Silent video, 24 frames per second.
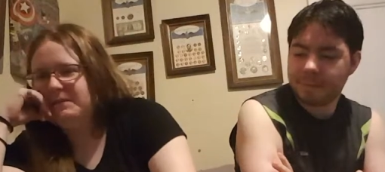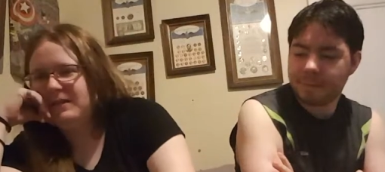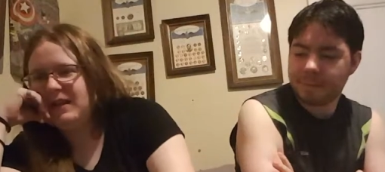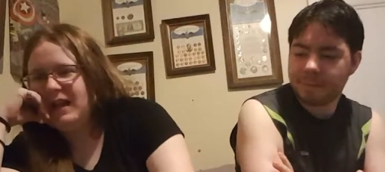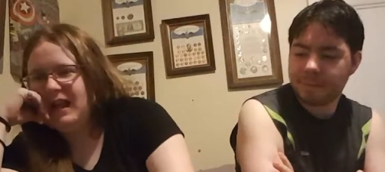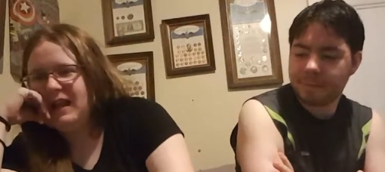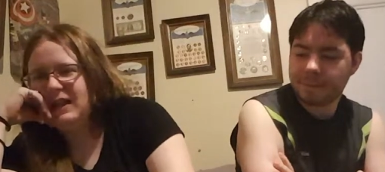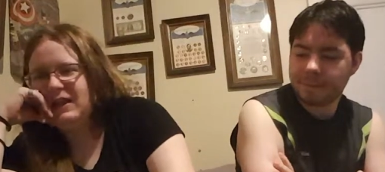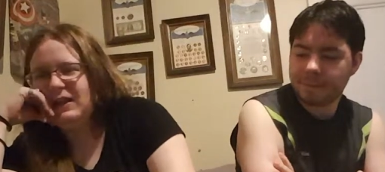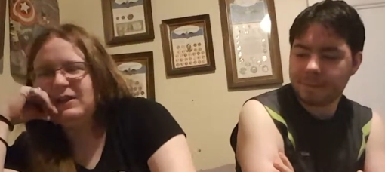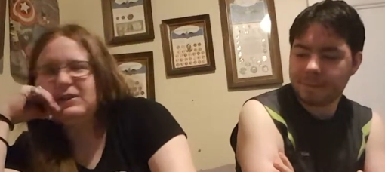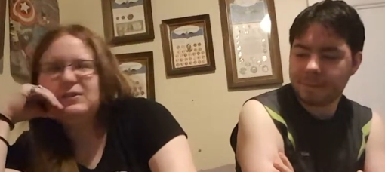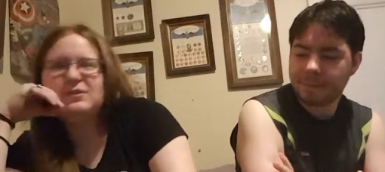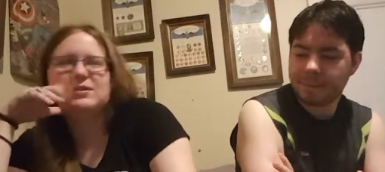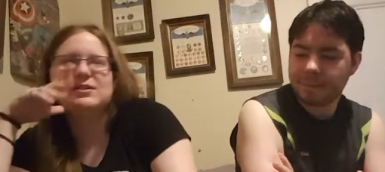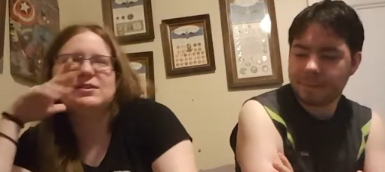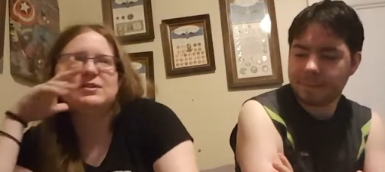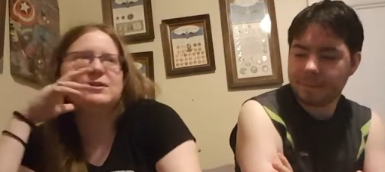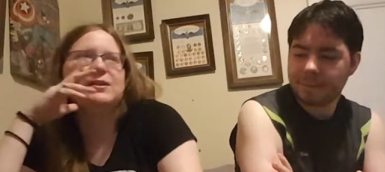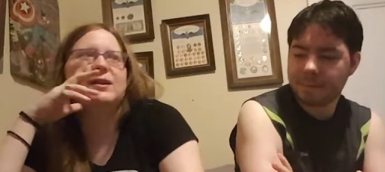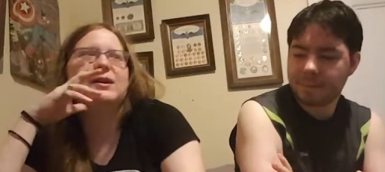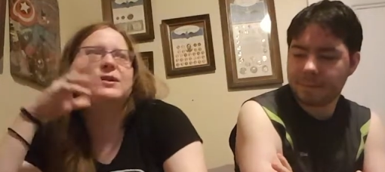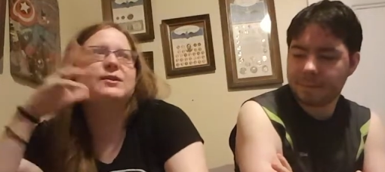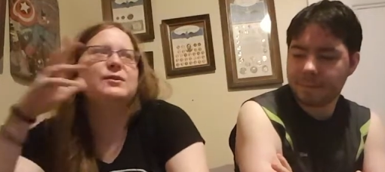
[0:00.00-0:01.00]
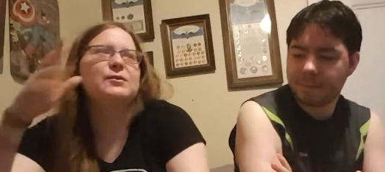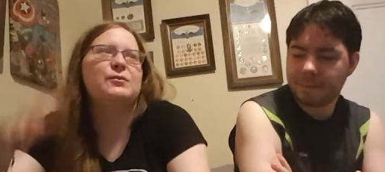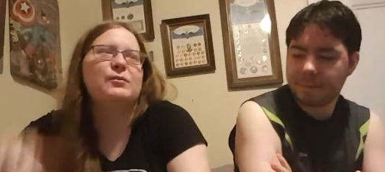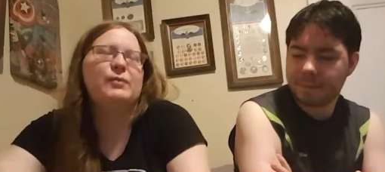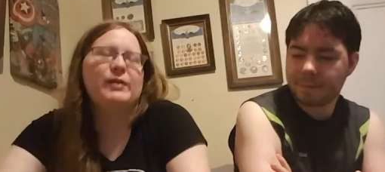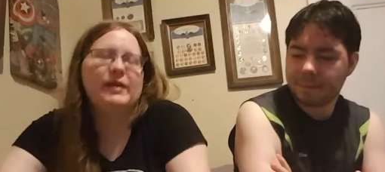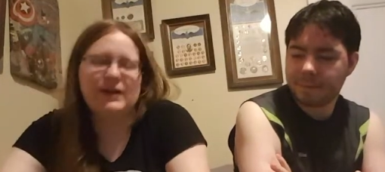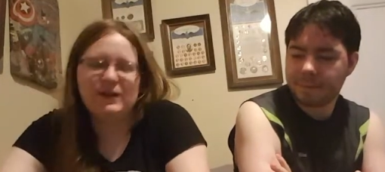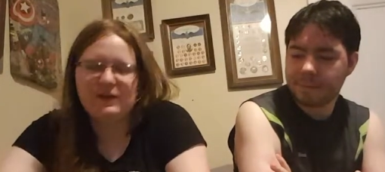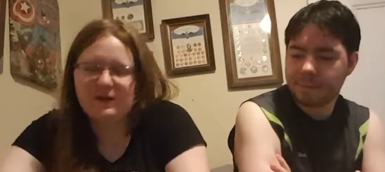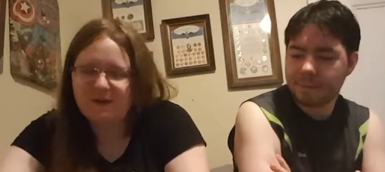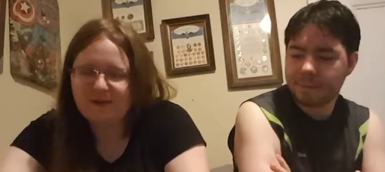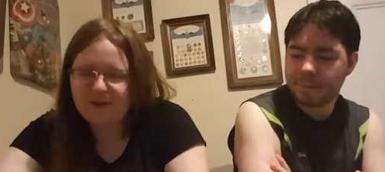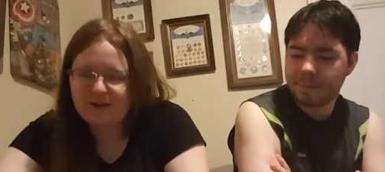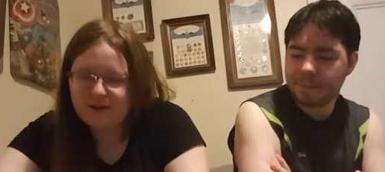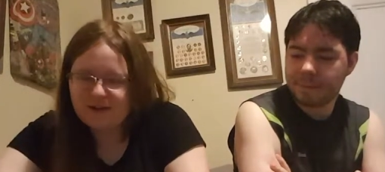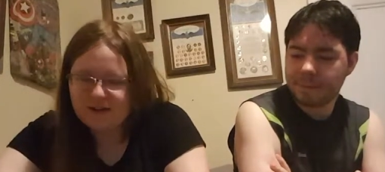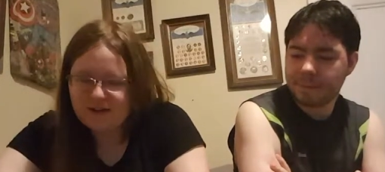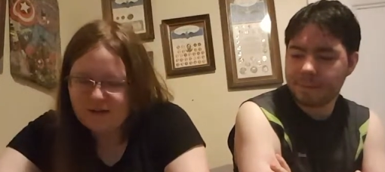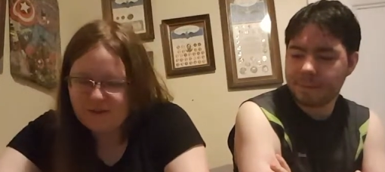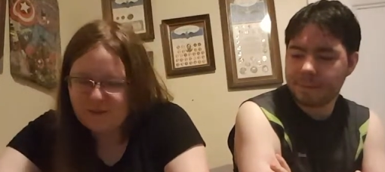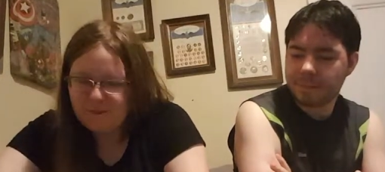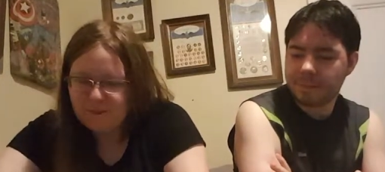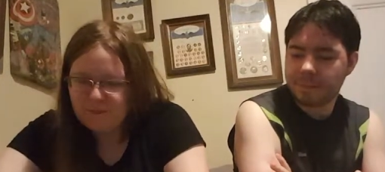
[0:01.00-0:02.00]
Speaker 1: they looked just looked weird.
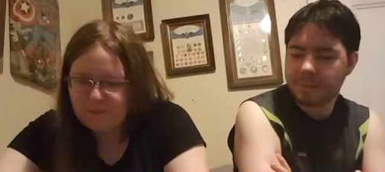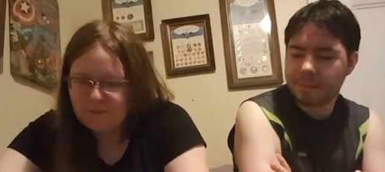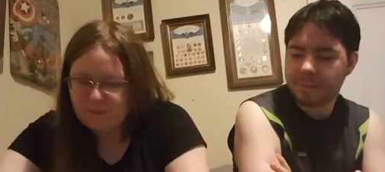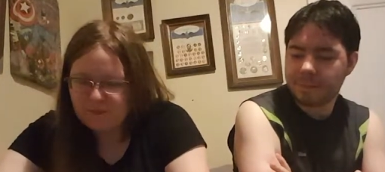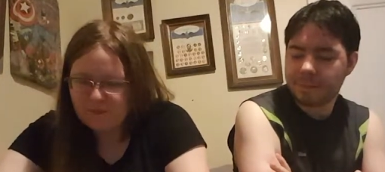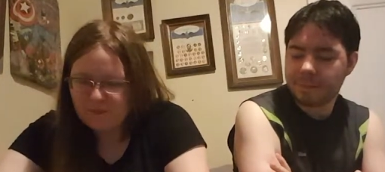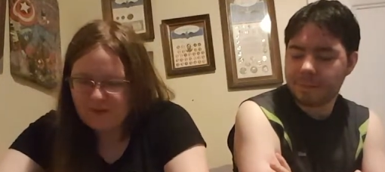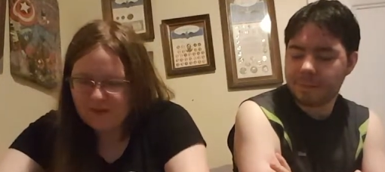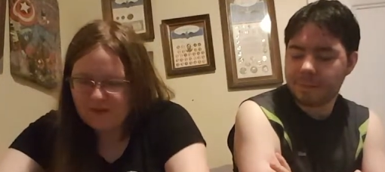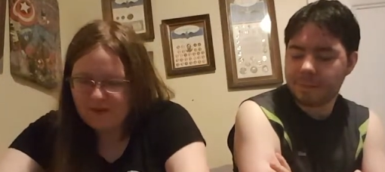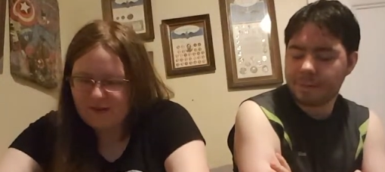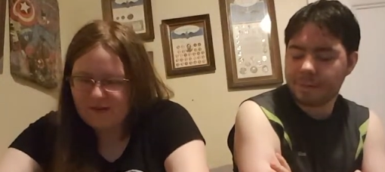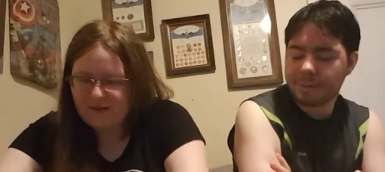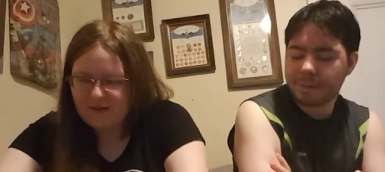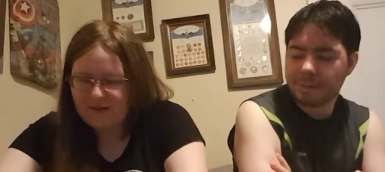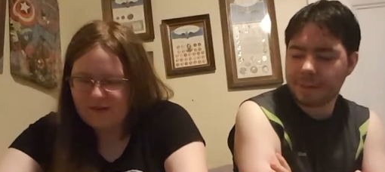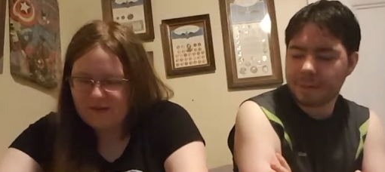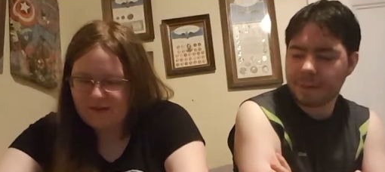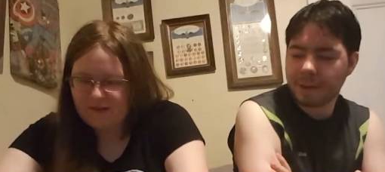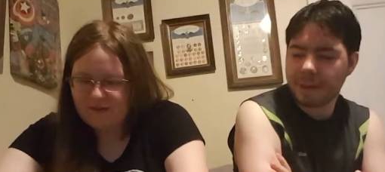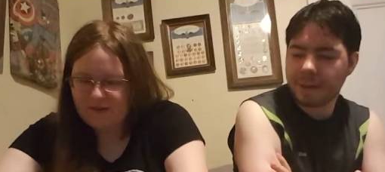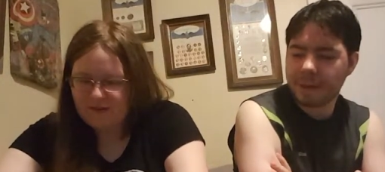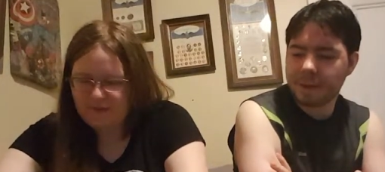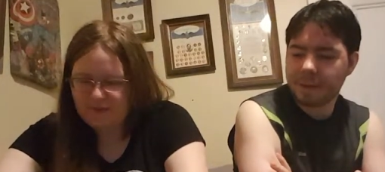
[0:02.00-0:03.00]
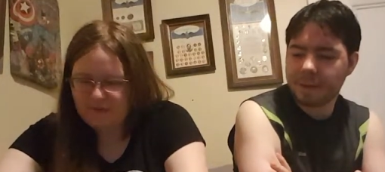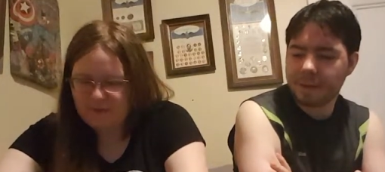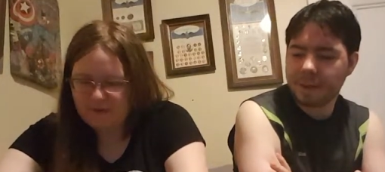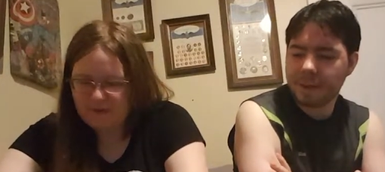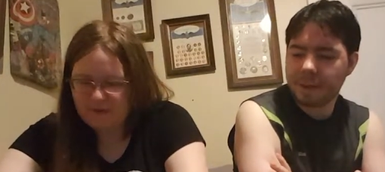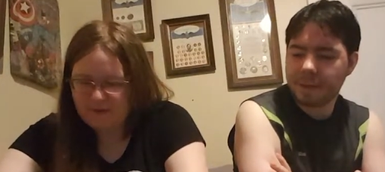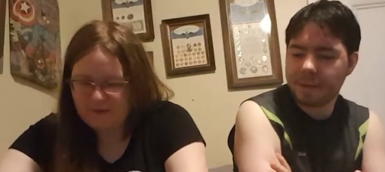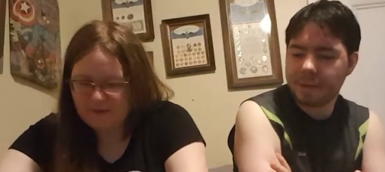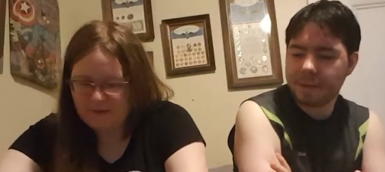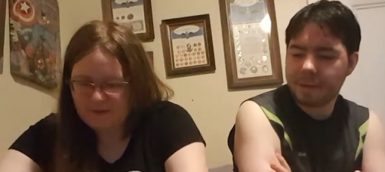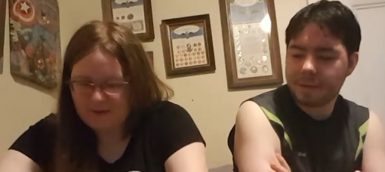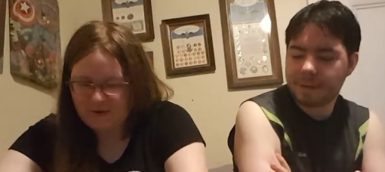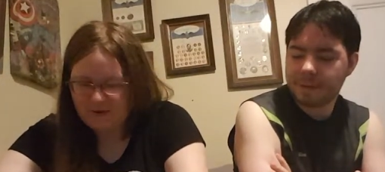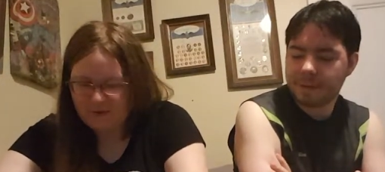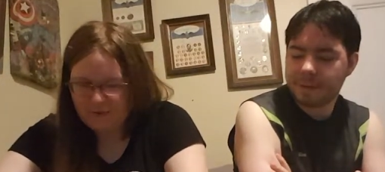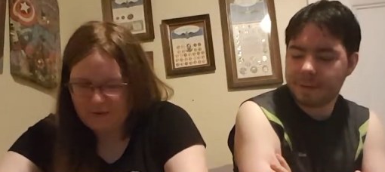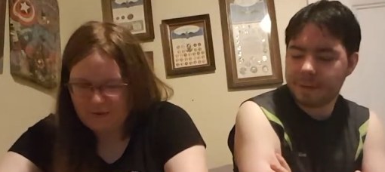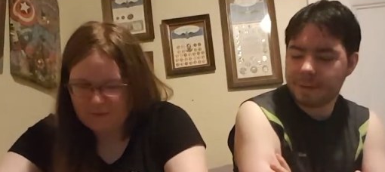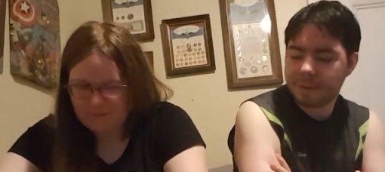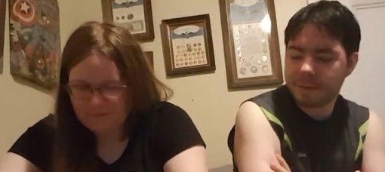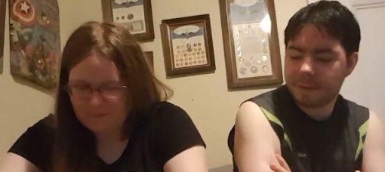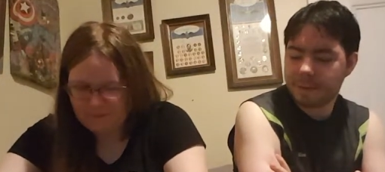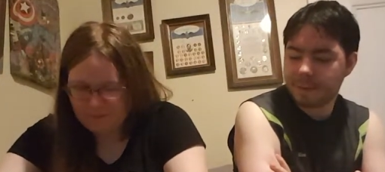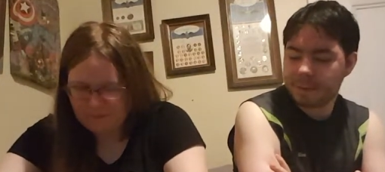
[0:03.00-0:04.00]
Right, what go. he was
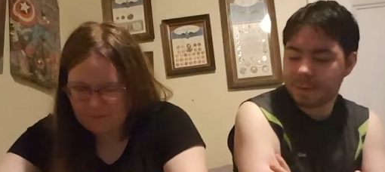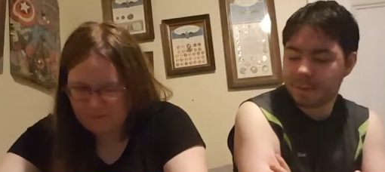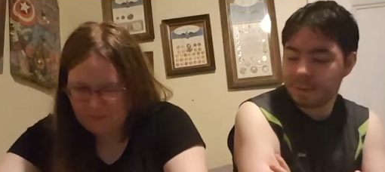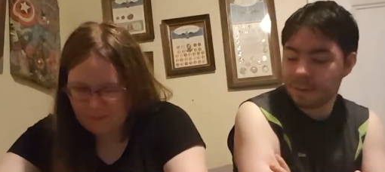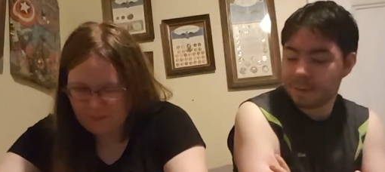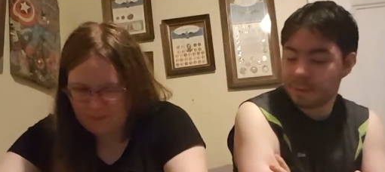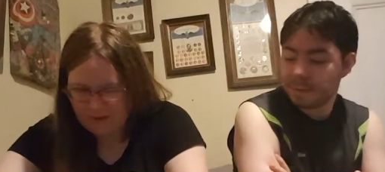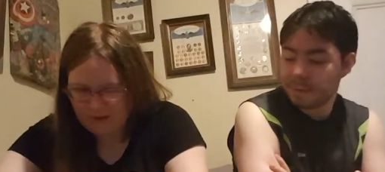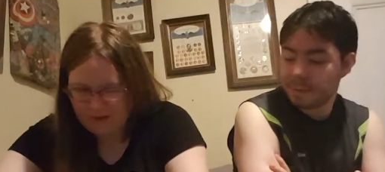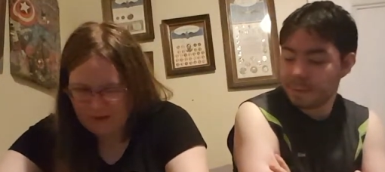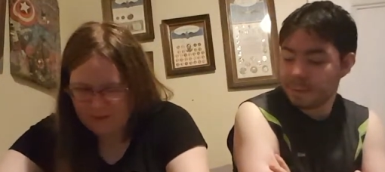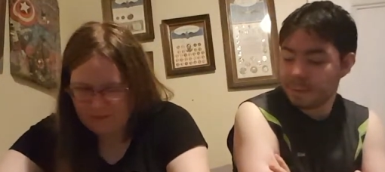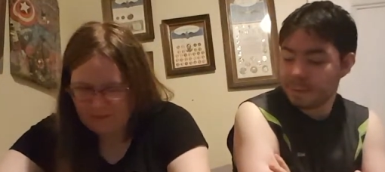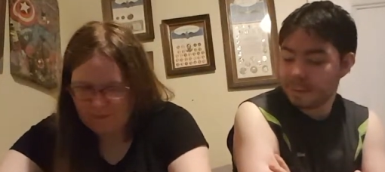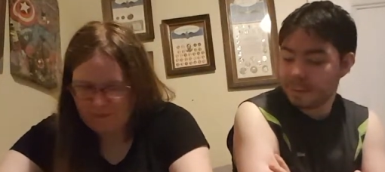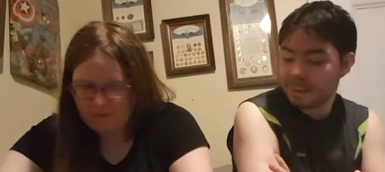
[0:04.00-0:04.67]
doing, but